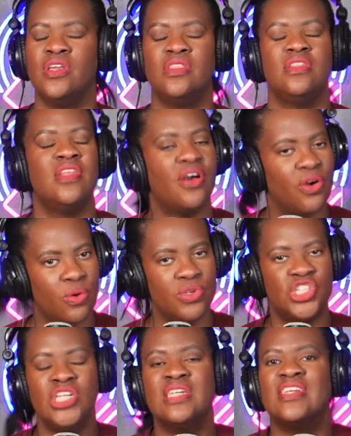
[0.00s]
no,
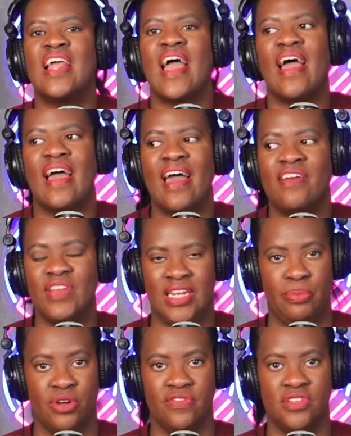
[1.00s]
she doesn't have
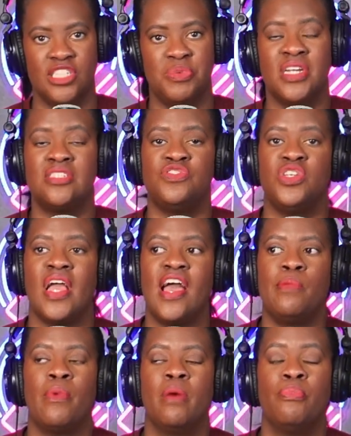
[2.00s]
any privilege, because if she
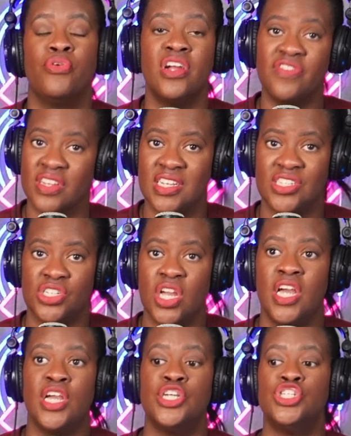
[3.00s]
had privilege,
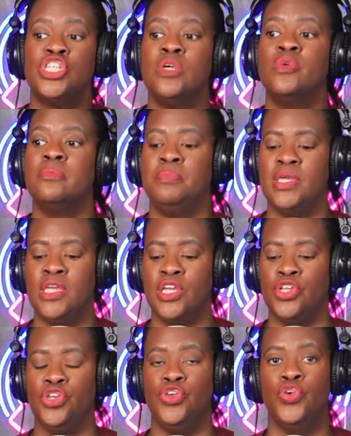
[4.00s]
she would be
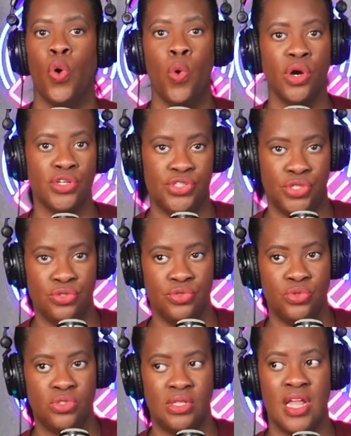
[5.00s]
in your
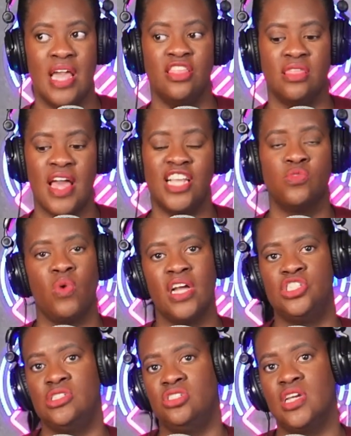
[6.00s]
shoes, and that's why
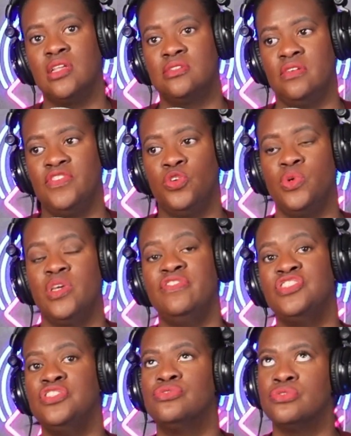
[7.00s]
she's jealous of you. If
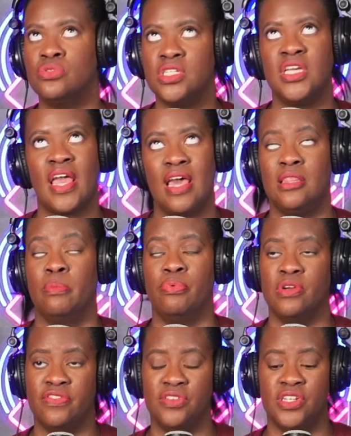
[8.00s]
she truly had the
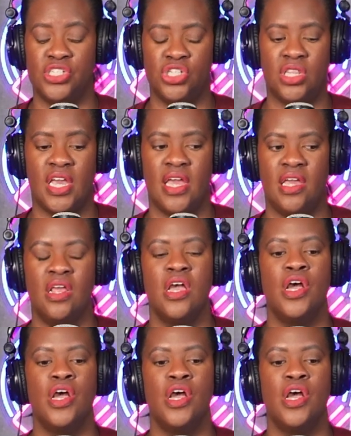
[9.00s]
privilege that,